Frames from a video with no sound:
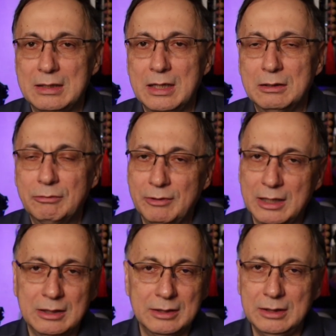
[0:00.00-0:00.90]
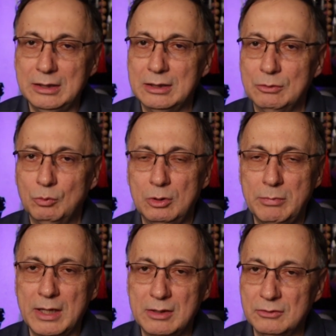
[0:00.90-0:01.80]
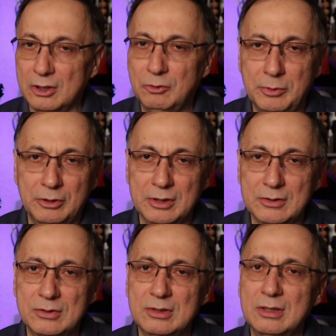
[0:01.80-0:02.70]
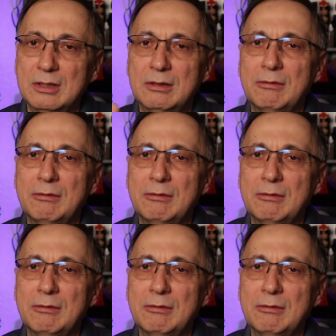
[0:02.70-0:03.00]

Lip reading: that, frankly, will make this experience